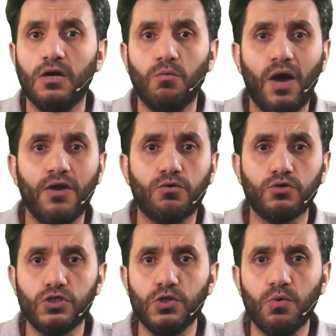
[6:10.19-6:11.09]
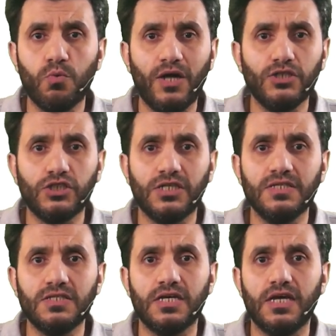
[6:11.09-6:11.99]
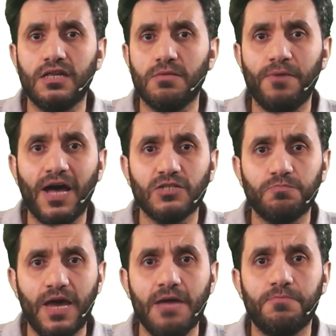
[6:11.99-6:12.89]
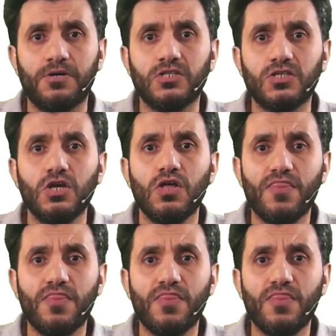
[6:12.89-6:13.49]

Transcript: one or two questions in the past papers